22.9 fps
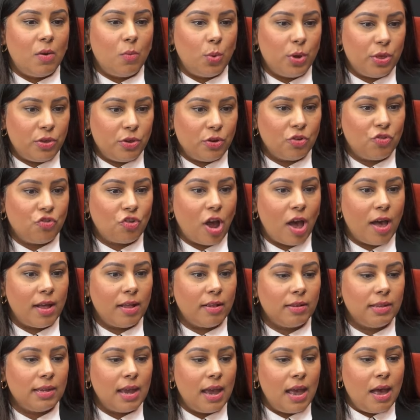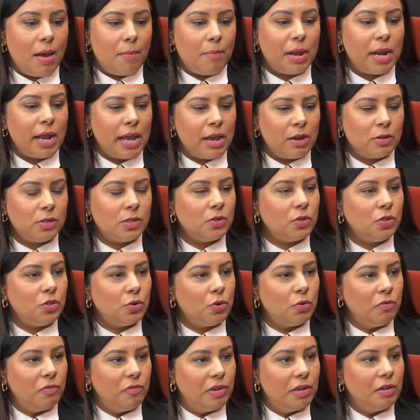with your child. But I also
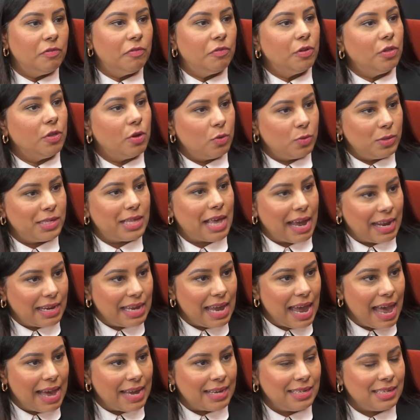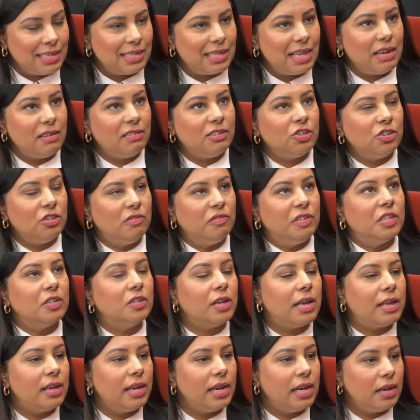don't feel for those that can't. They should
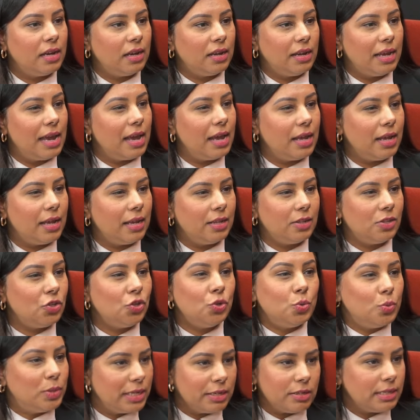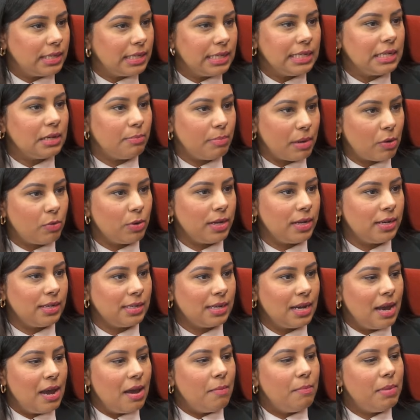feel eh, too guilty about it
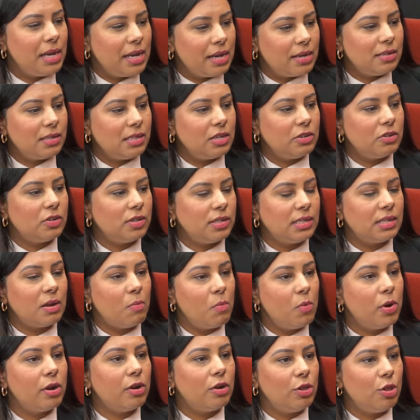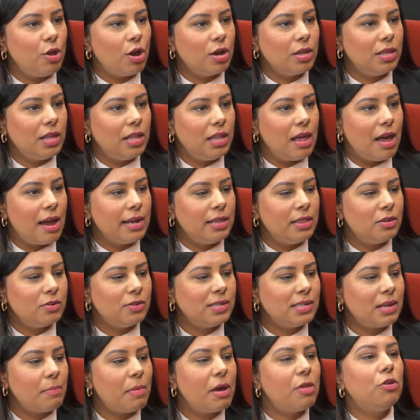because there is somewhere along the line
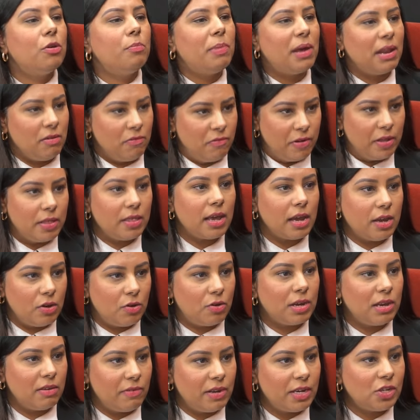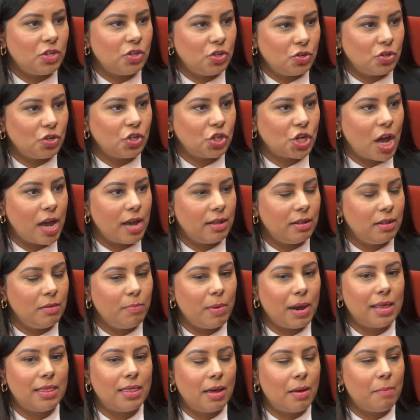there's some other benefit that you're giving to your child
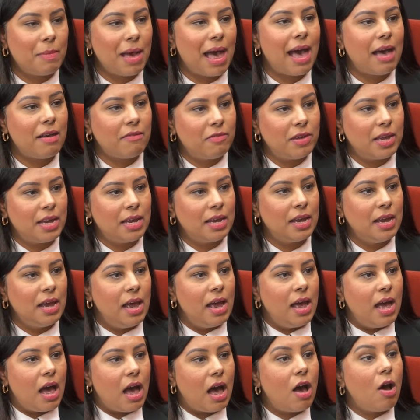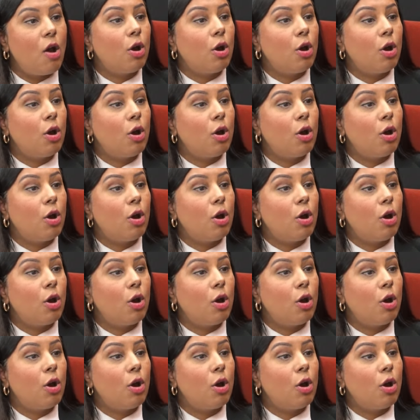by them having a